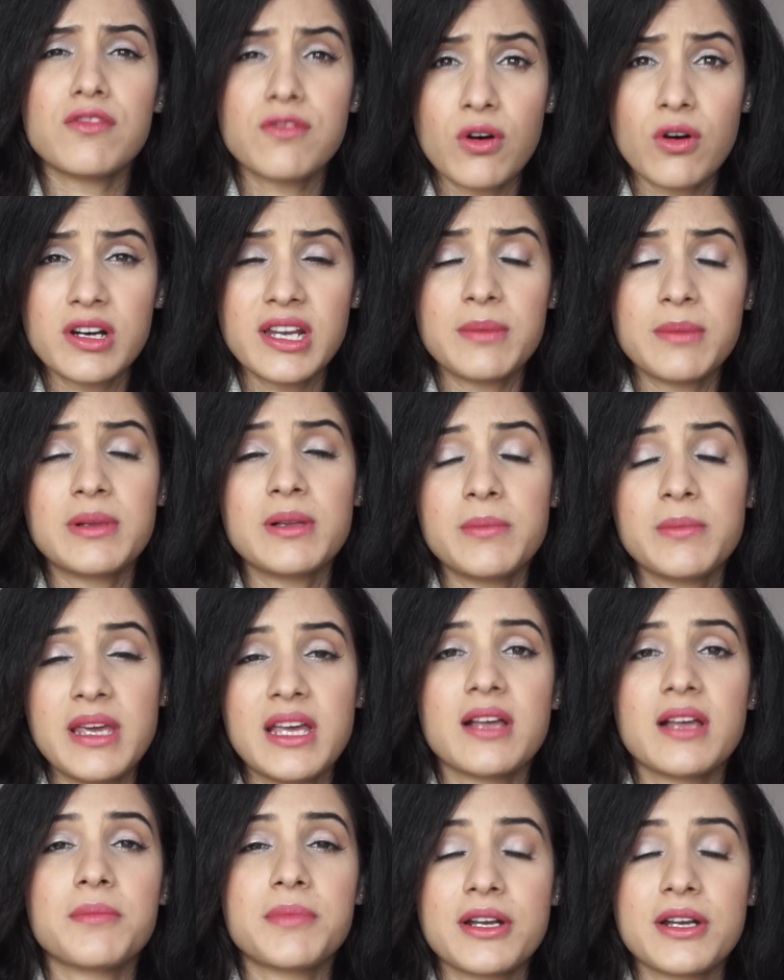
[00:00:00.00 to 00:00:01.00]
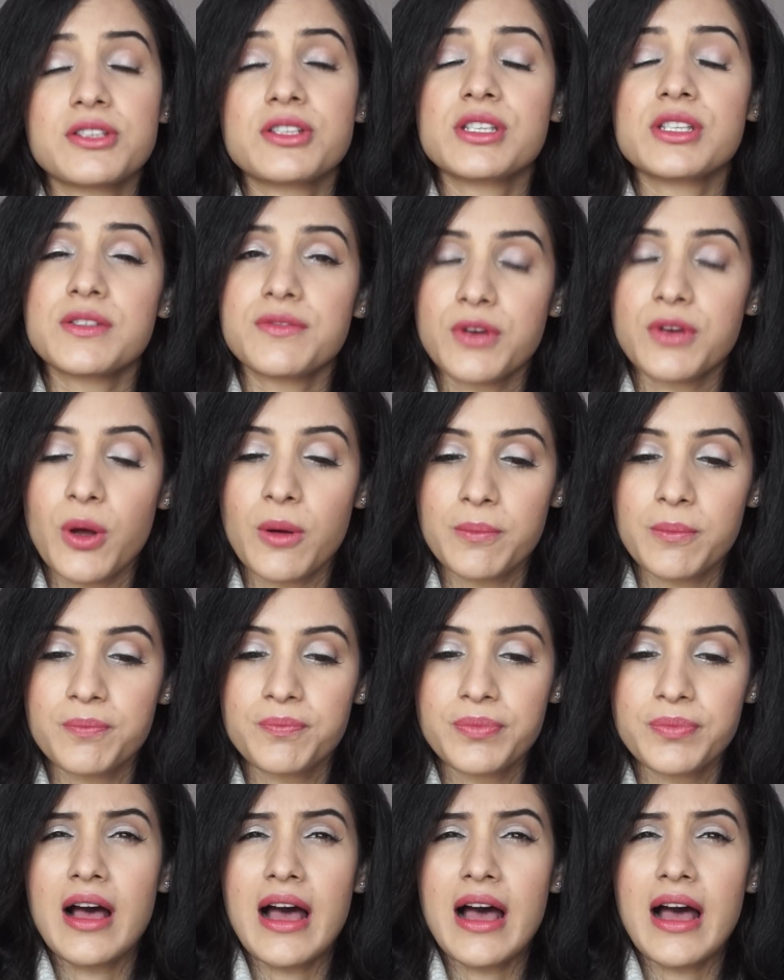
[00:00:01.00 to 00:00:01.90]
affordable makeup brushes from.